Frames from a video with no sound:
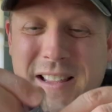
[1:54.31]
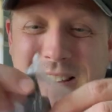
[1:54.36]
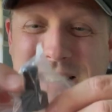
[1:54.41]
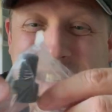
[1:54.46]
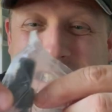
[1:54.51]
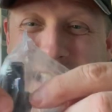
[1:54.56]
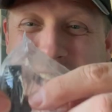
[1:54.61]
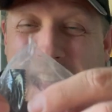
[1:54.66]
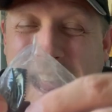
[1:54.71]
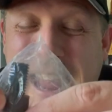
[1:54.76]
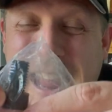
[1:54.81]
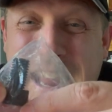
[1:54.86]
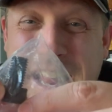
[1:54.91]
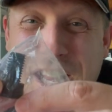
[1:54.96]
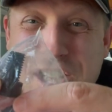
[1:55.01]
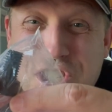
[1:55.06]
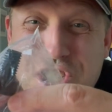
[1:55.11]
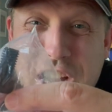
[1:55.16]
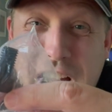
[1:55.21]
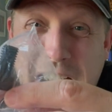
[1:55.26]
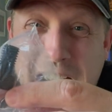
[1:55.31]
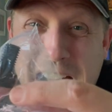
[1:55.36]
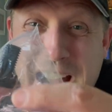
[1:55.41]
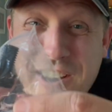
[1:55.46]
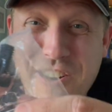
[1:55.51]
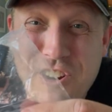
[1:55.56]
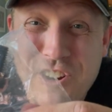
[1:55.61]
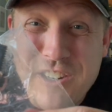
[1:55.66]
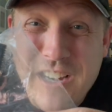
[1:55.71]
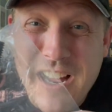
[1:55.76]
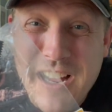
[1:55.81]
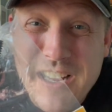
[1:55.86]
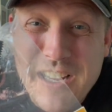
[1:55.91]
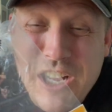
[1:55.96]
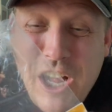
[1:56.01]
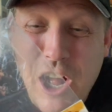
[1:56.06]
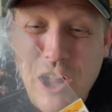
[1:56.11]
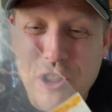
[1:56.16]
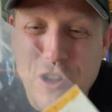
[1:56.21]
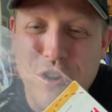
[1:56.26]
This is aged iron
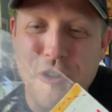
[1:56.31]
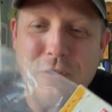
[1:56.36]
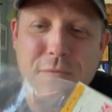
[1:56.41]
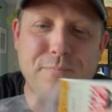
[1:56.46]
color.